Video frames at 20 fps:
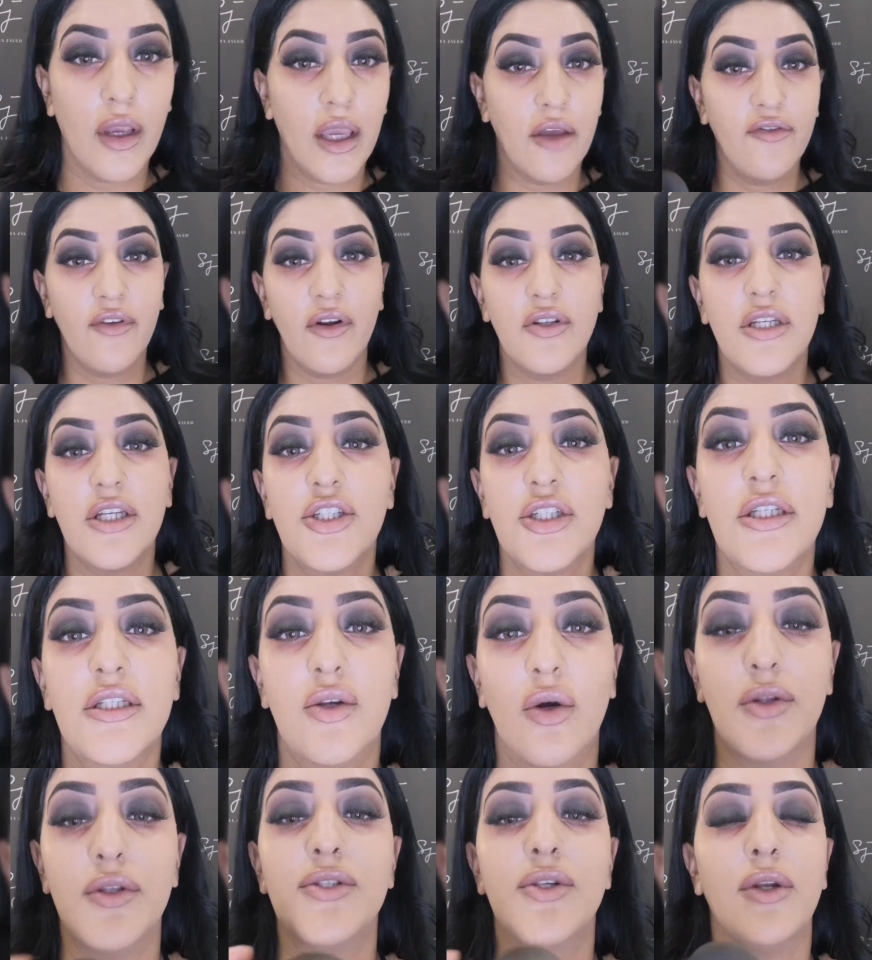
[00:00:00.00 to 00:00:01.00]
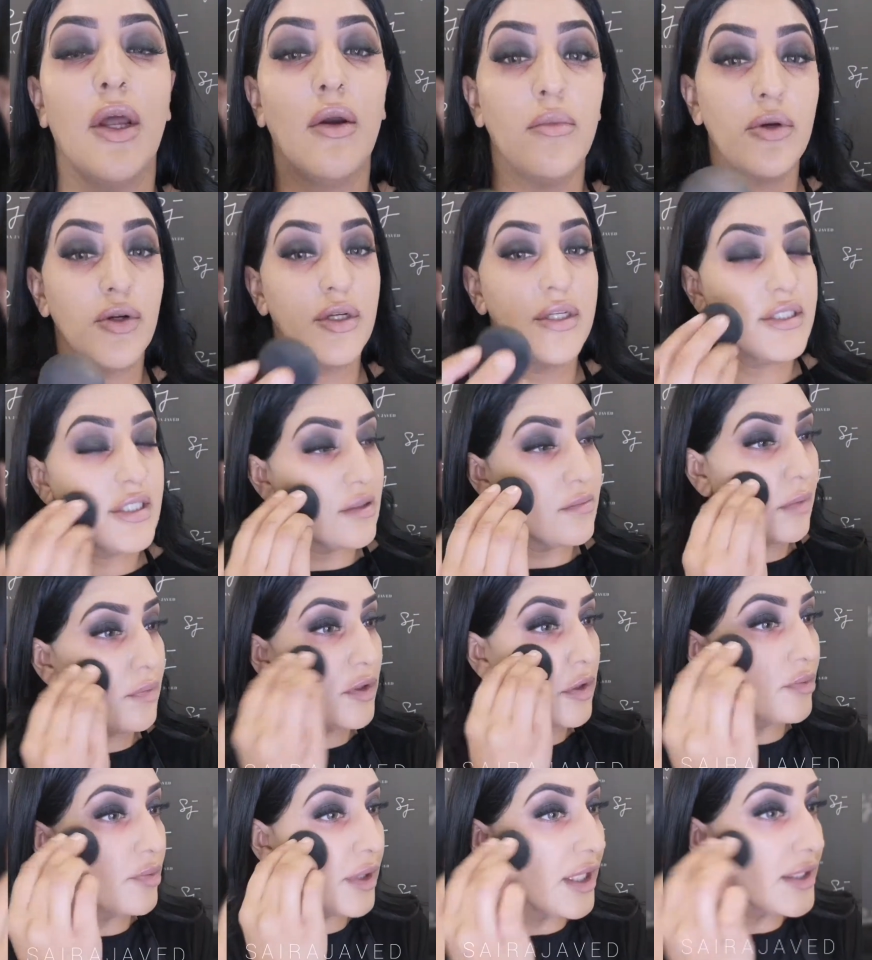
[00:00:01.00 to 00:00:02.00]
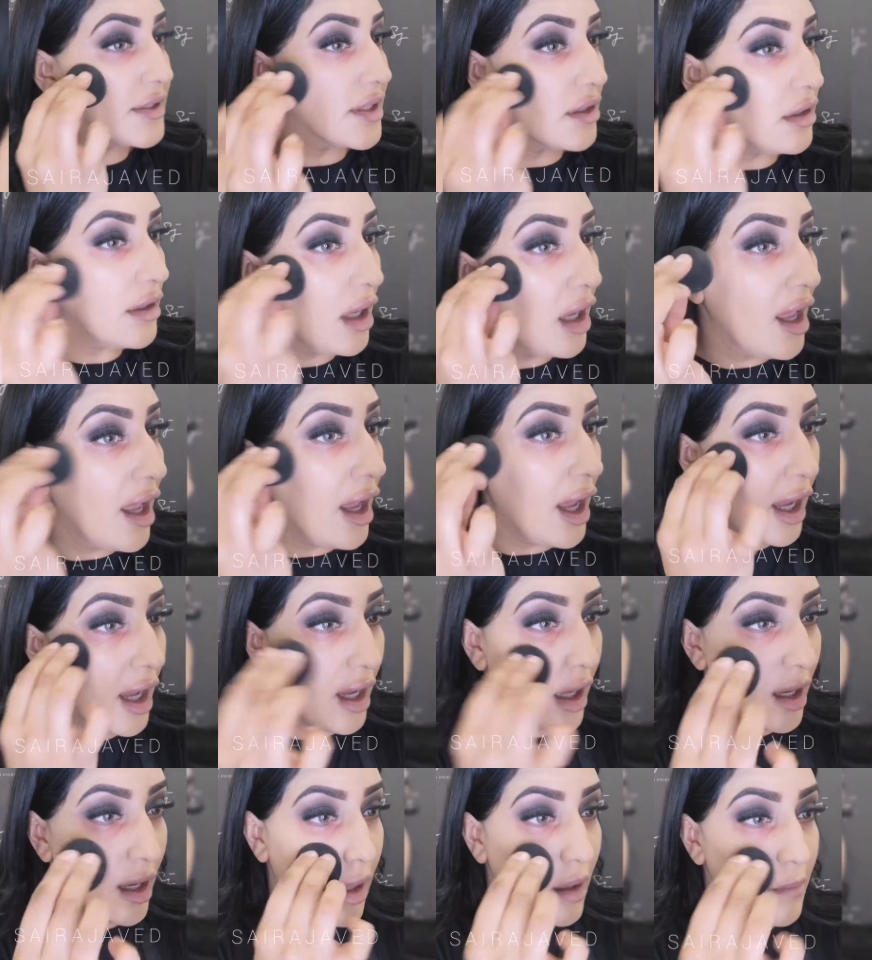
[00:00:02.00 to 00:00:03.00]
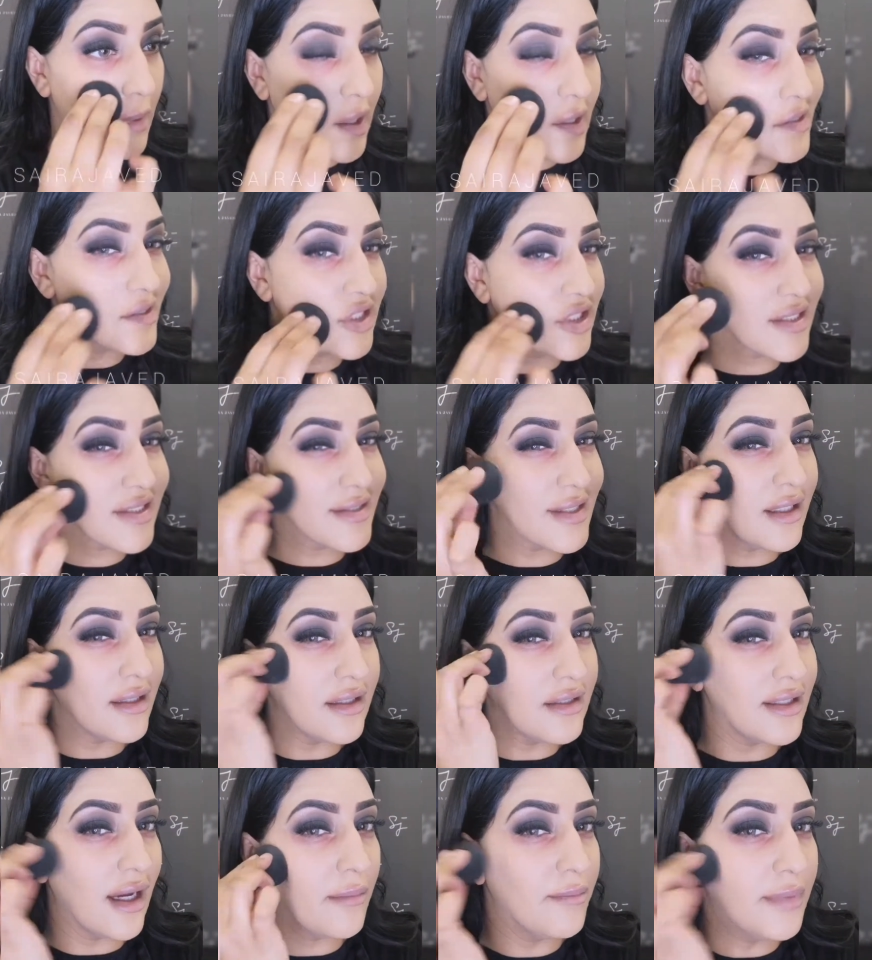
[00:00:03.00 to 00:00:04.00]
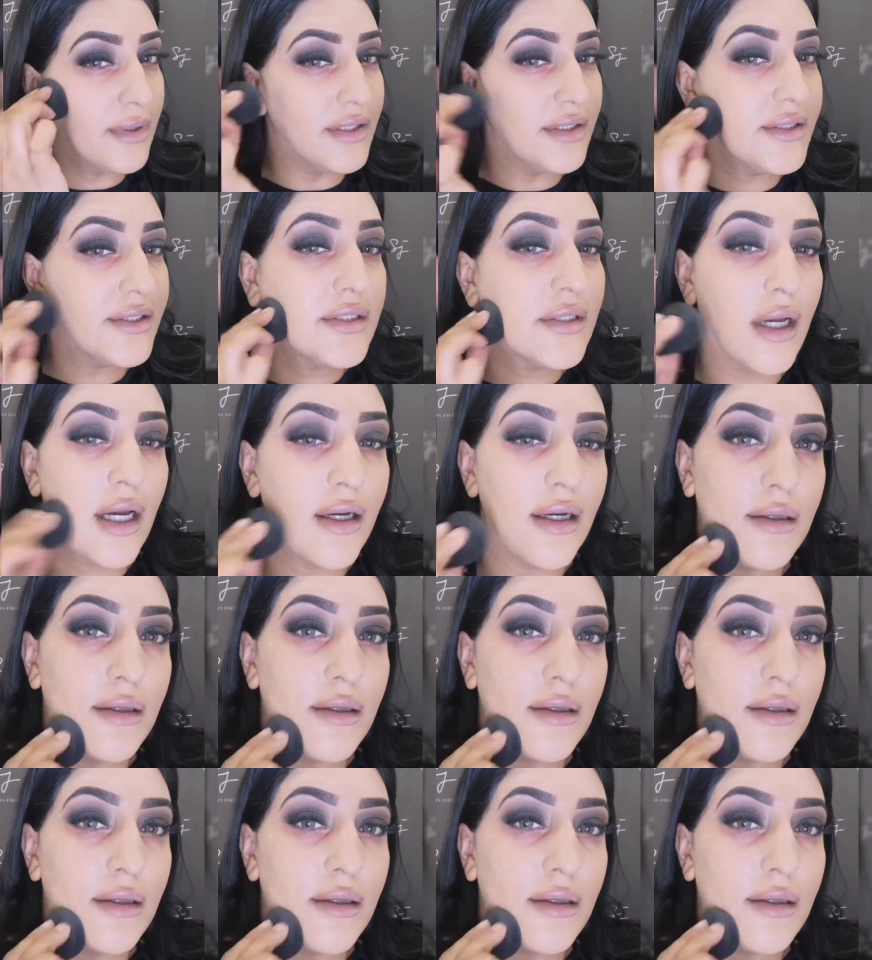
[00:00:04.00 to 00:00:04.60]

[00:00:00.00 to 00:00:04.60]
The foundation is on, so now I'm going to take my beauty blender, and it's just slightly dampened.